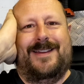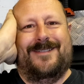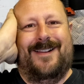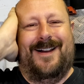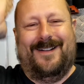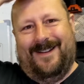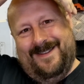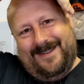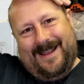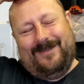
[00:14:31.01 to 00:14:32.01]
or like
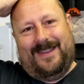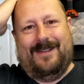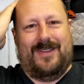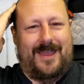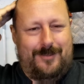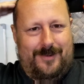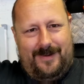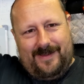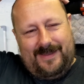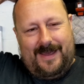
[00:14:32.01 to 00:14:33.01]
you'd have to give it the old
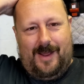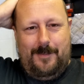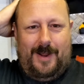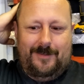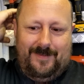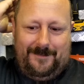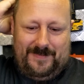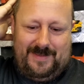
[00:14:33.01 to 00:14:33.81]
greasy comb over.